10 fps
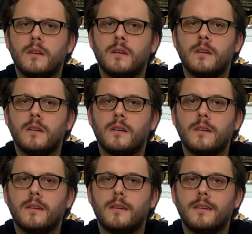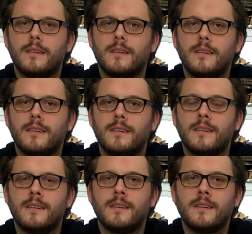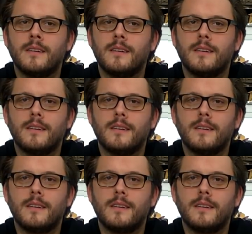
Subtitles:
No words are spoken by the person on screen.